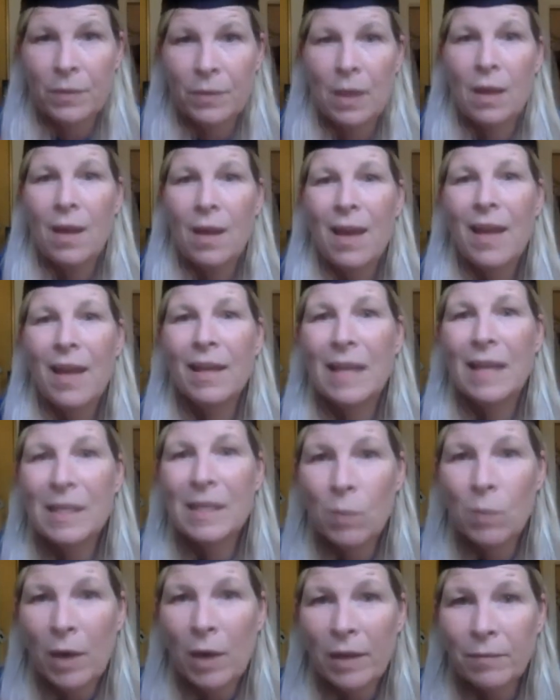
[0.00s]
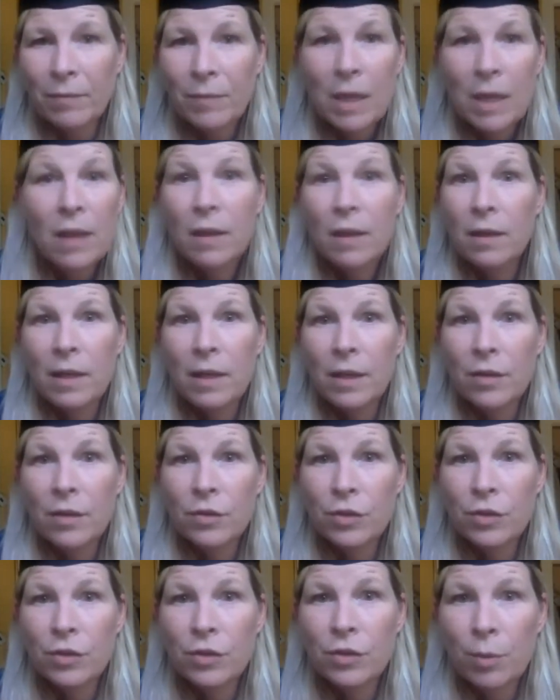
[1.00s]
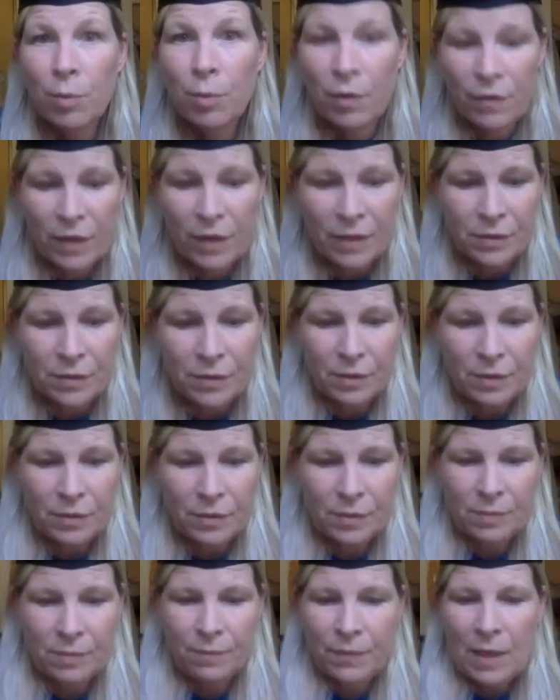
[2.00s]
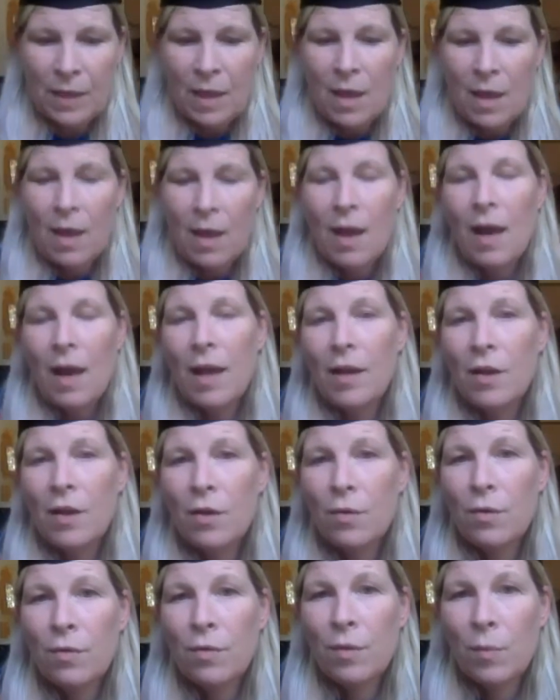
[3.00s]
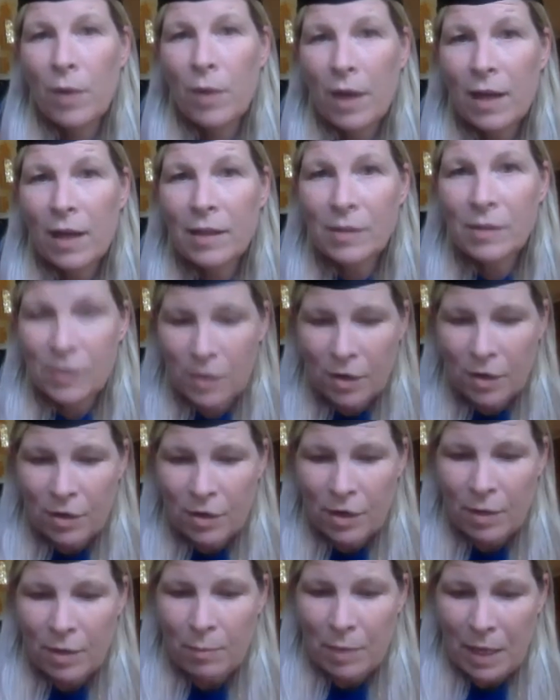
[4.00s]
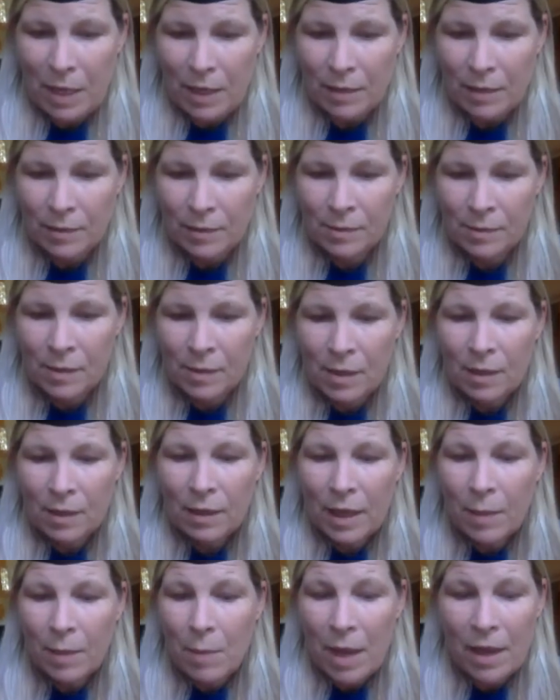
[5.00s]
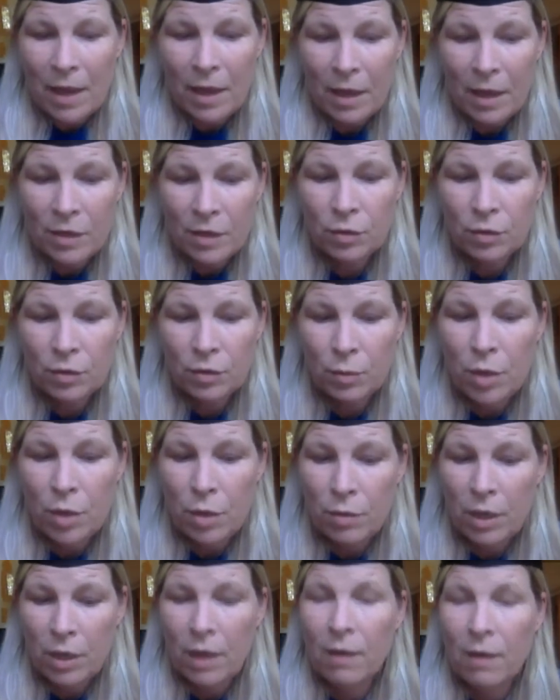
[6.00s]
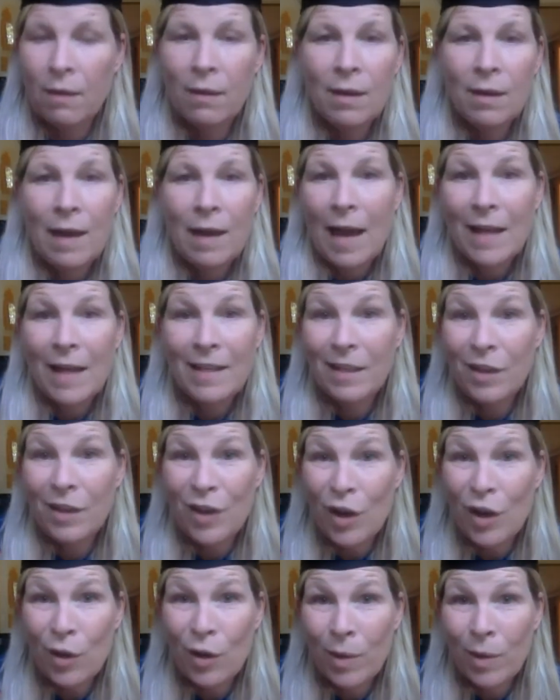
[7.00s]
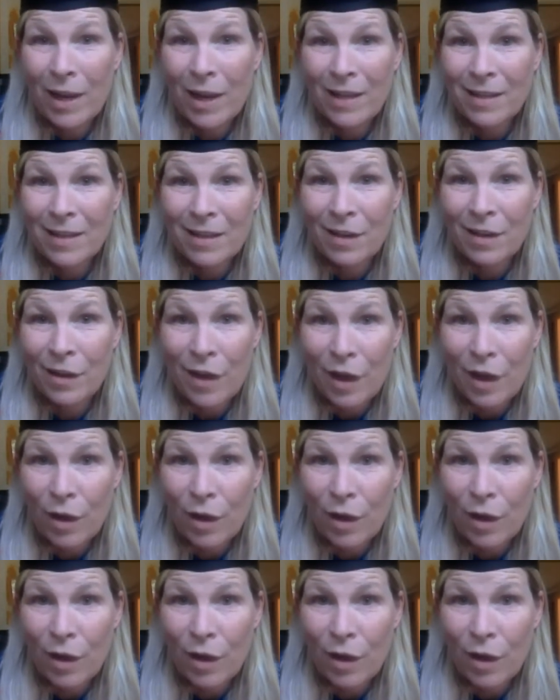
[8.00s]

And guess what? Neither do your professors. I know that when I started at Bates, like Maya Angelou noted, I didn't know what I didn't know.